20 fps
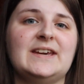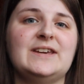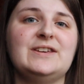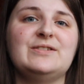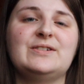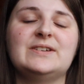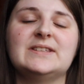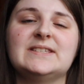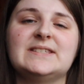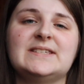
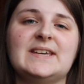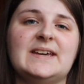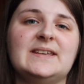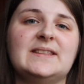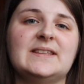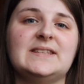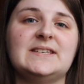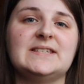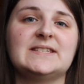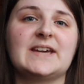You could say
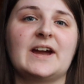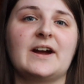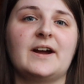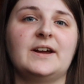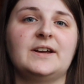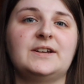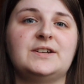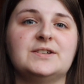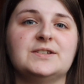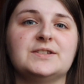that these
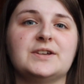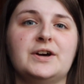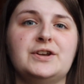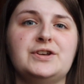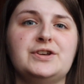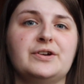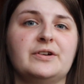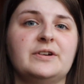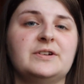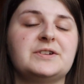characters are
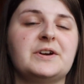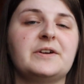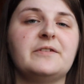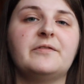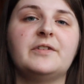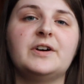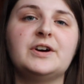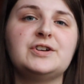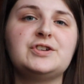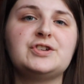
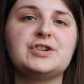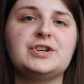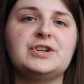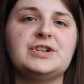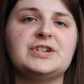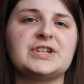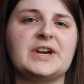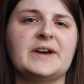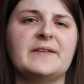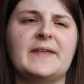
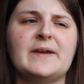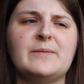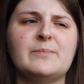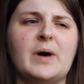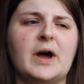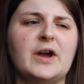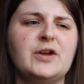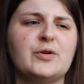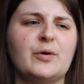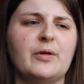neurodivergent and they
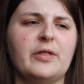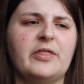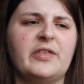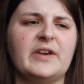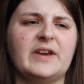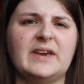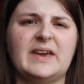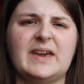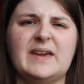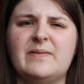might not
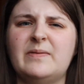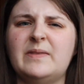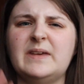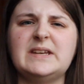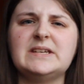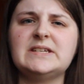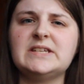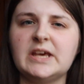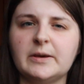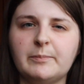think in
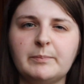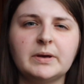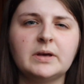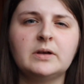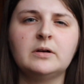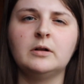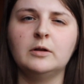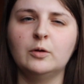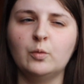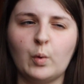the
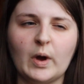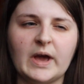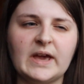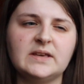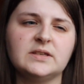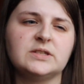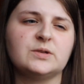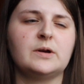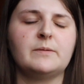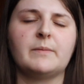typical
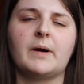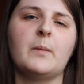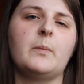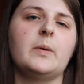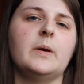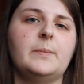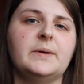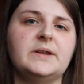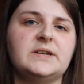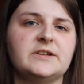way, so it might
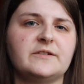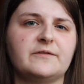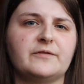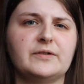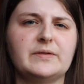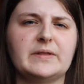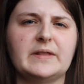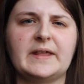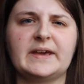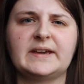be a bit
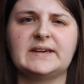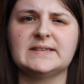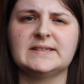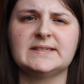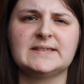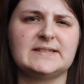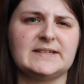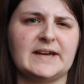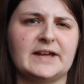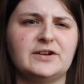different than like a
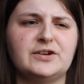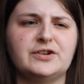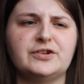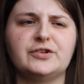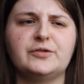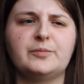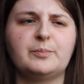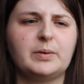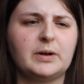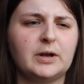
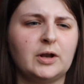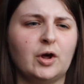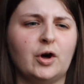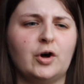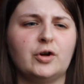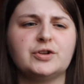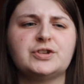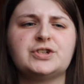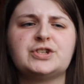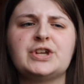standard
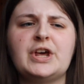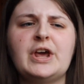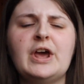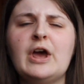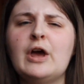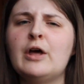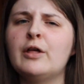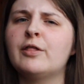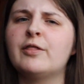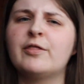plot
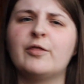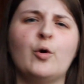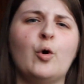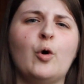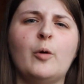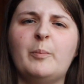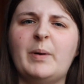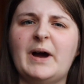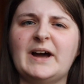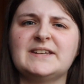
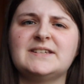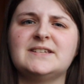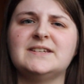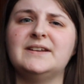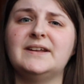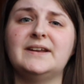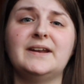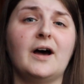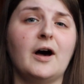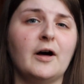thought pattern
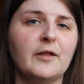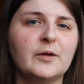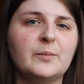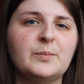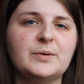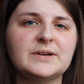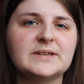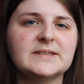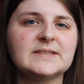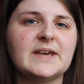in other
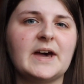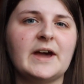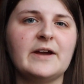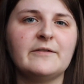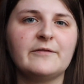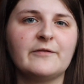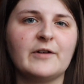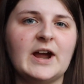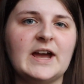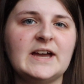books that
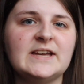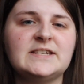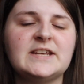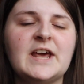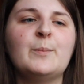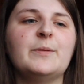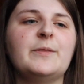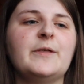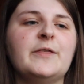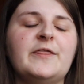I've read,
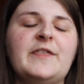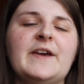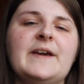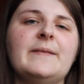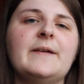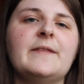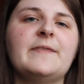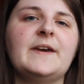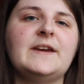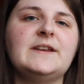but the thing
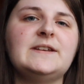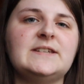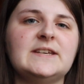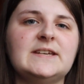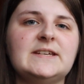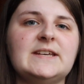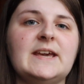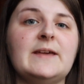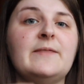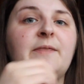that they
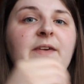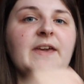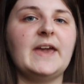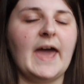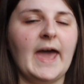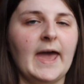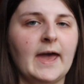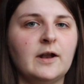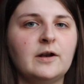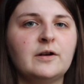did in the
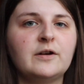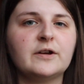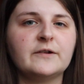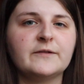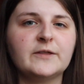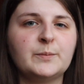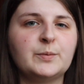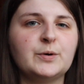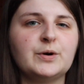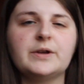end
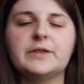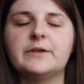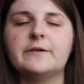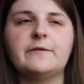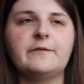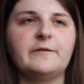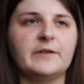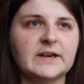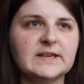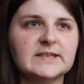of the book that
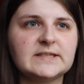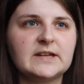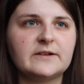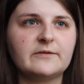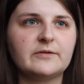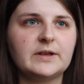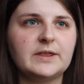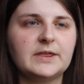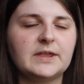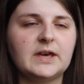fixed
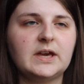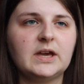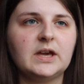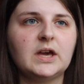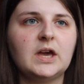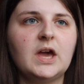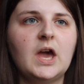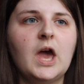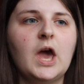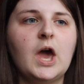
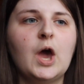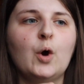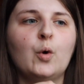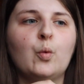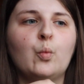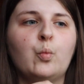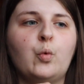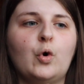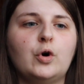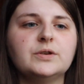everything
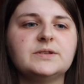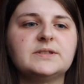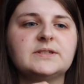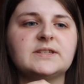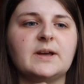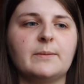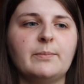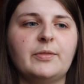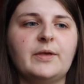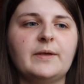was
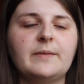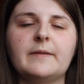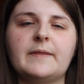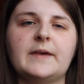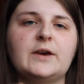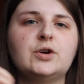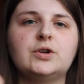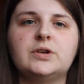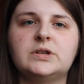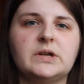something that
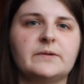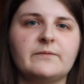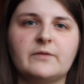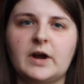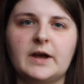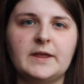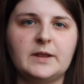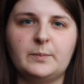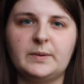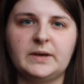they could have done
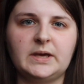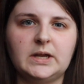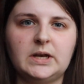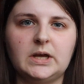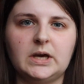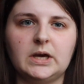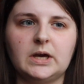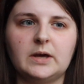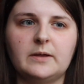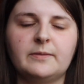right at the
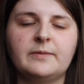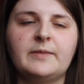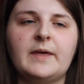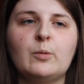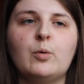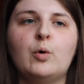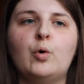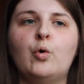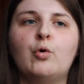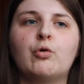beginning. They
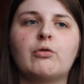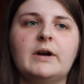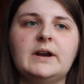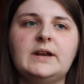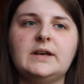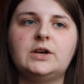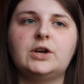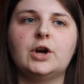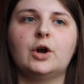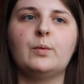were
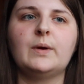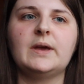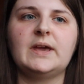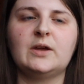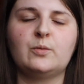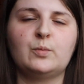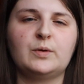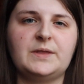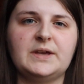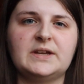already going
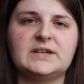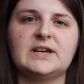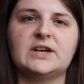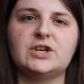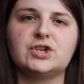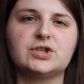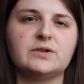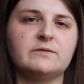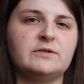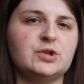in with the
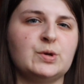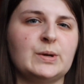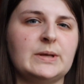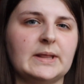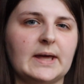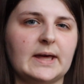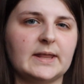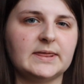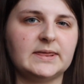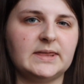intention of doing
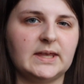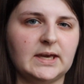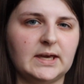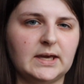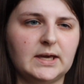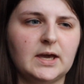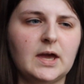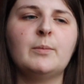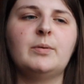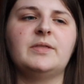that
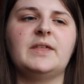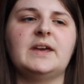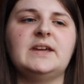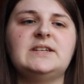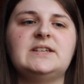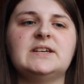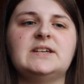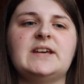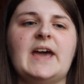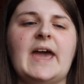thing, but they
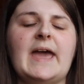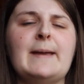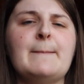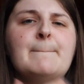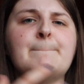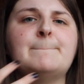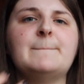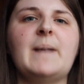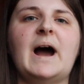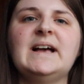did a
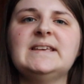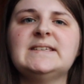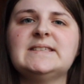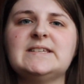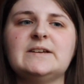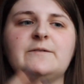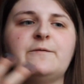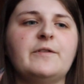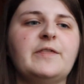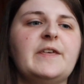
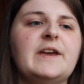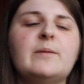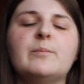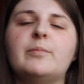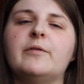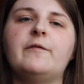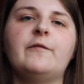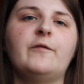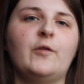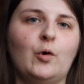massive thing
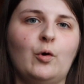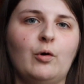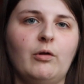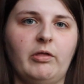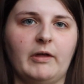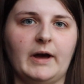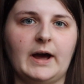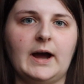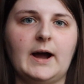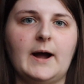before
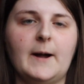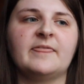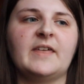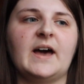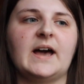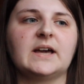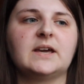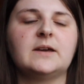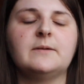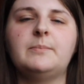that
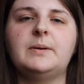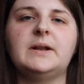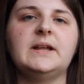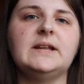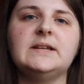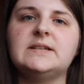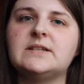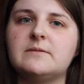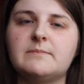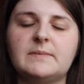that
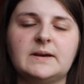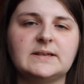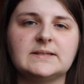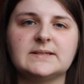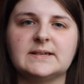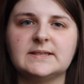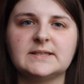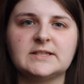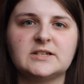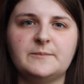completely didn't make
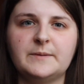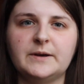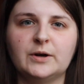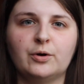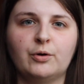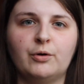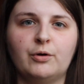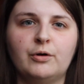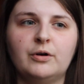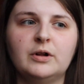sense to me at
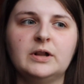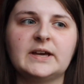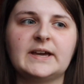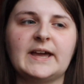all.